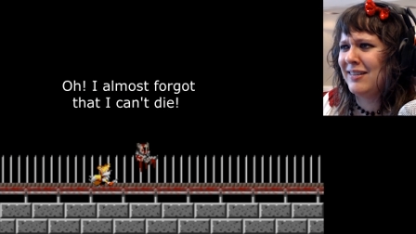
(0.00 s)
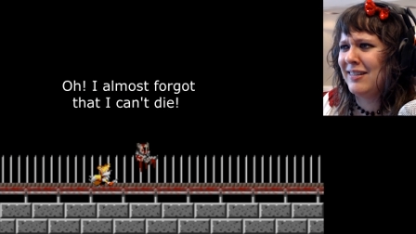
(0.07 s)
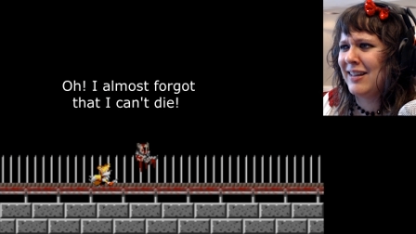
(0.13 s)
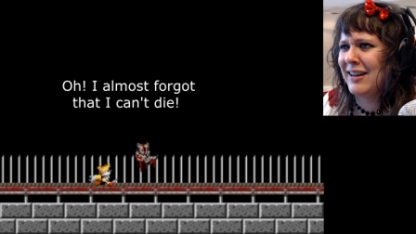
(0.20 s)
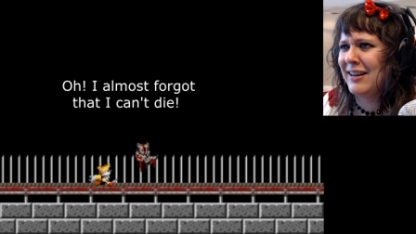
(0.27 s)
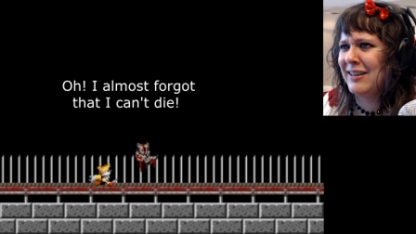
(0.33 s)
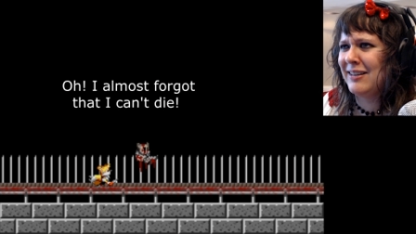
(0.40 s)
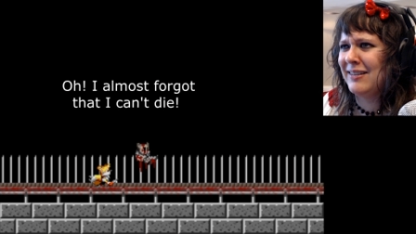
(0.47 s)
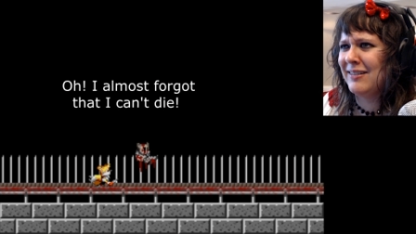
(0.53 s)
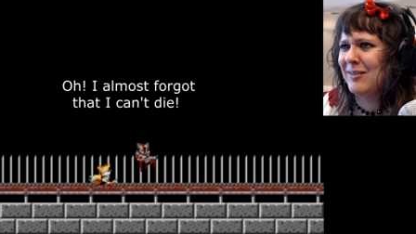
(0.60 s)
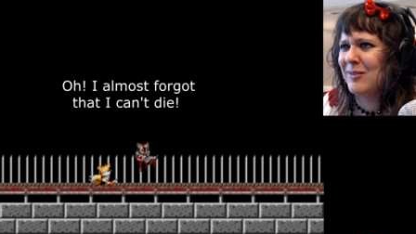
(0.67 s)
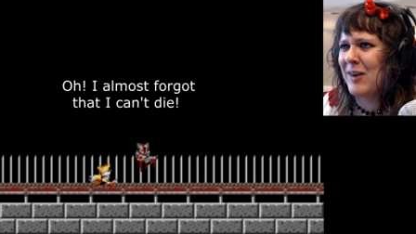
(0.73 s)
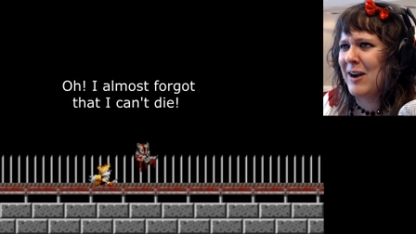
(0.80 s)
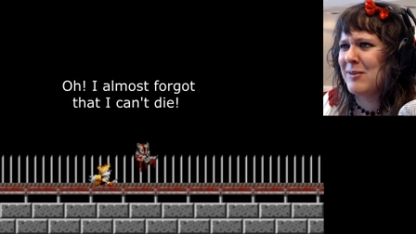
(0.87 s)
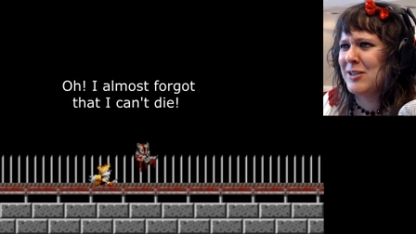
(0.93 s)
that,
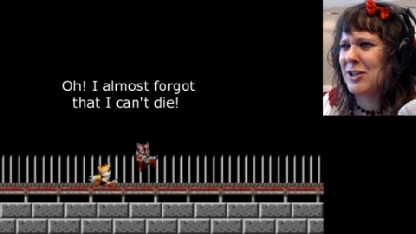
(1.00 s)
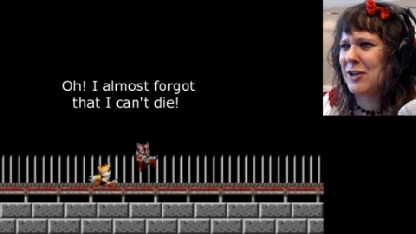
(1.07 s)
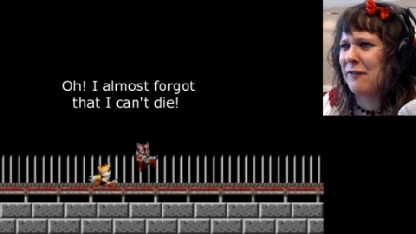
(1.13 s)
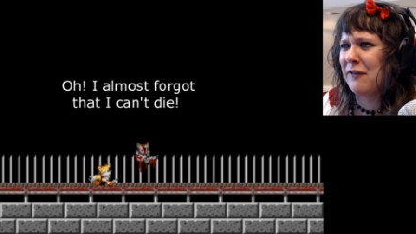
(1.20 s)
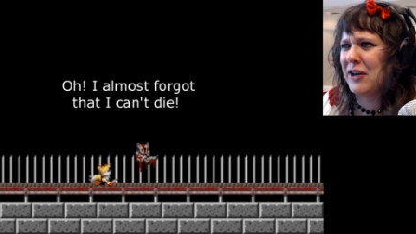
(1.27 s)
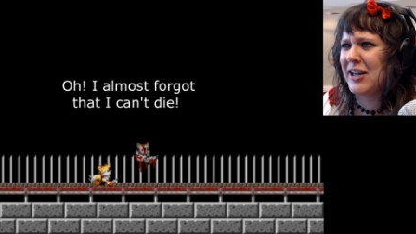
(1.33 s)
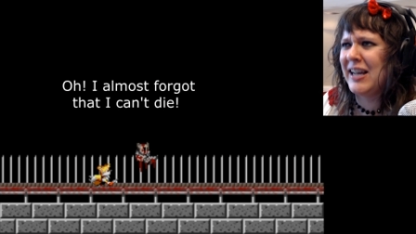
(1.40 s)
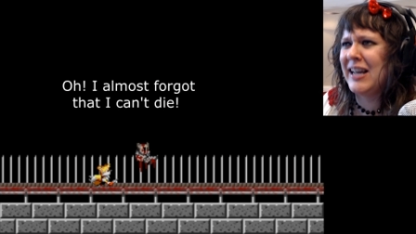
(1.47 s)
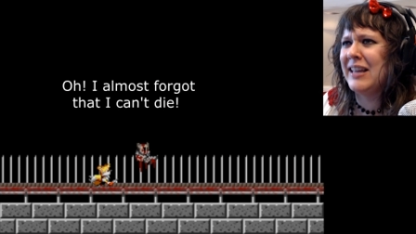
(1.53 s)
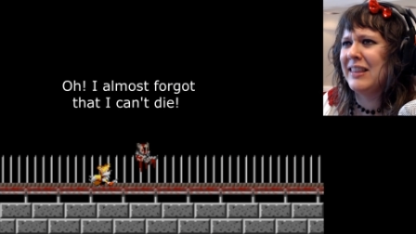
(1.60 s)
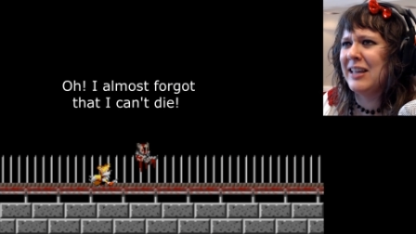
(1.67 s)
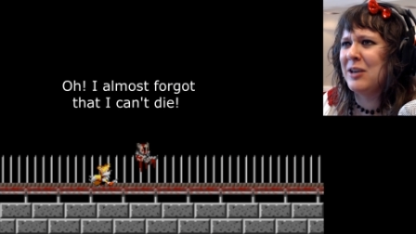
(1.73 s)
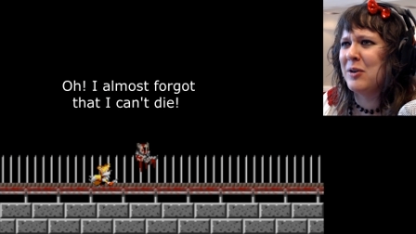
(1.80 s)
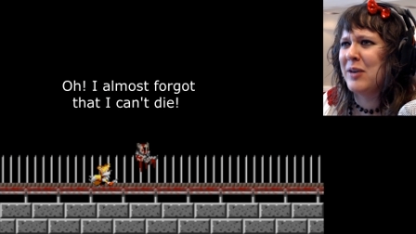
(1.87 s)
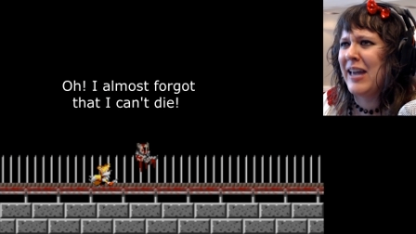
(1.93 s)
why would you forget
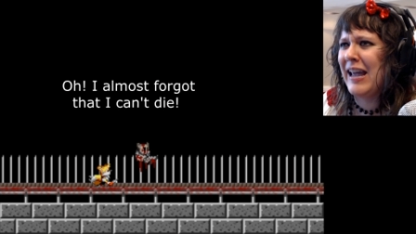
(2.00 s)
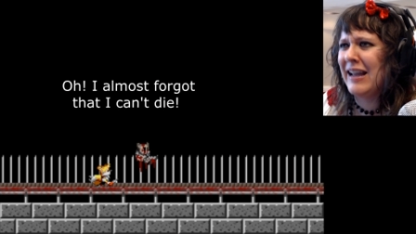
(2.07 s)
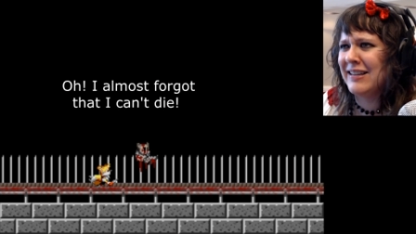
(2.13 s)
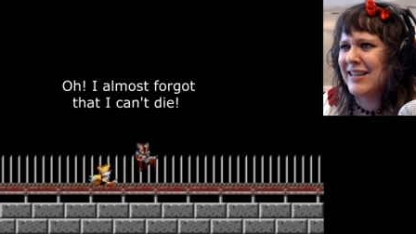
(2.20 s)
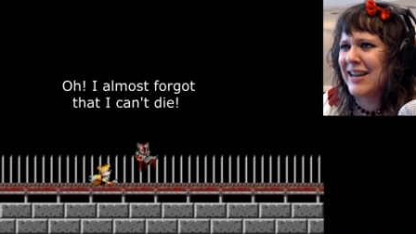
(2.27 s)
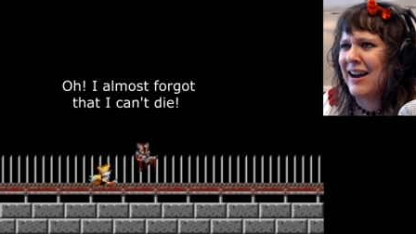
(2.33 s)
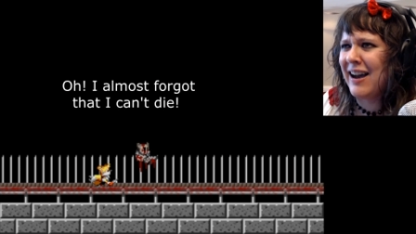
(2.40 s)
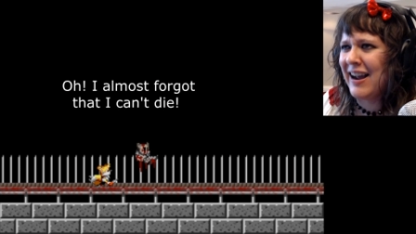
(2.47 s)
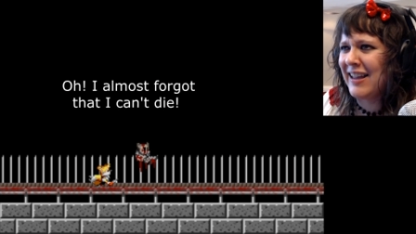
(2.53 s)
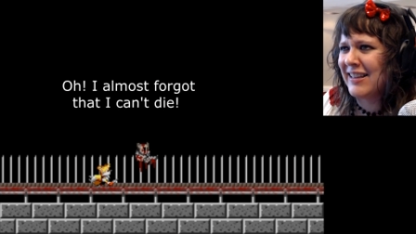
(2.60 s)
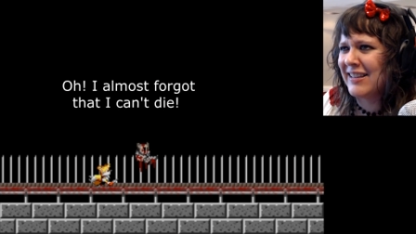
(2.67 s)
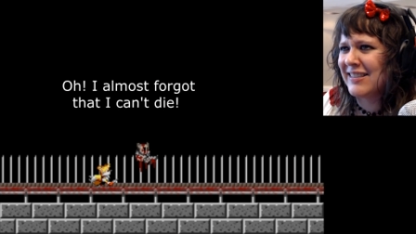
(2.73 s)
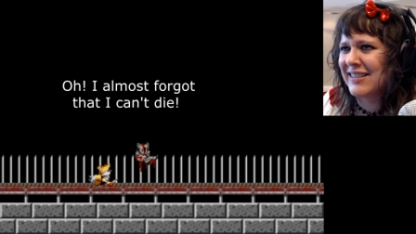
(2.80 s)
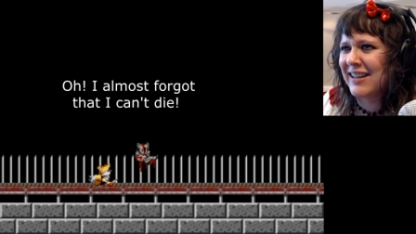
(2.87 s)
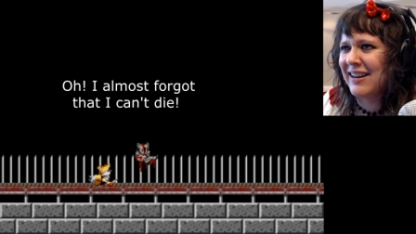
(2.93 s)
that you can't die?
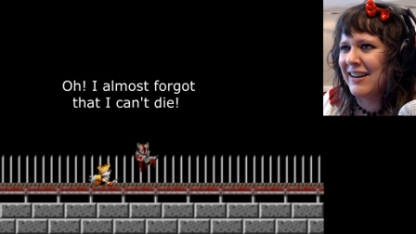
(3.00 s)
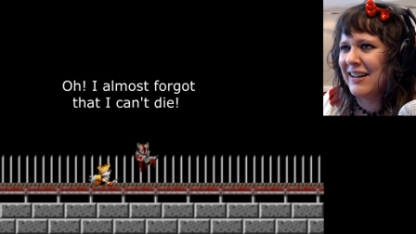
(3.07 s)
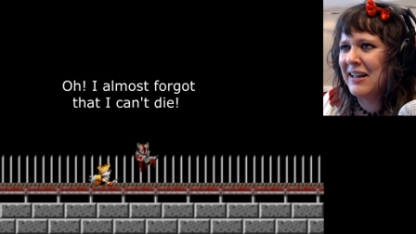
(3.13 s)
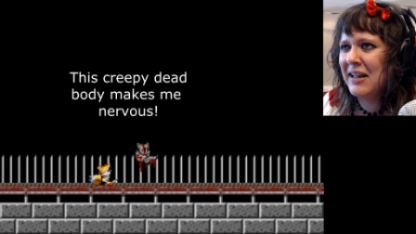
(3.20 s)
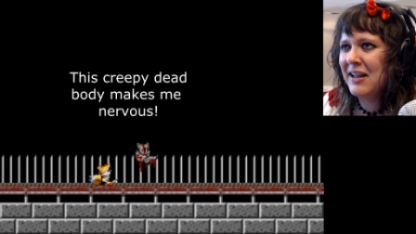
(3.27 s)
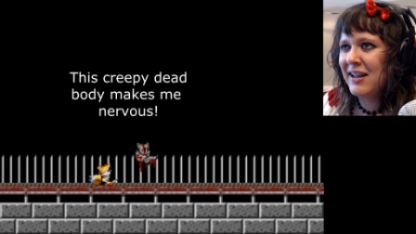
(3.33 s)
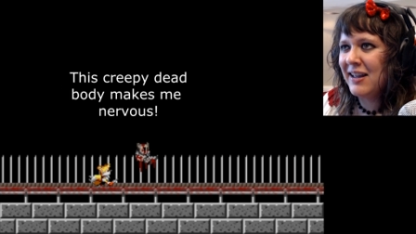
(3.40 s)
That's kind of...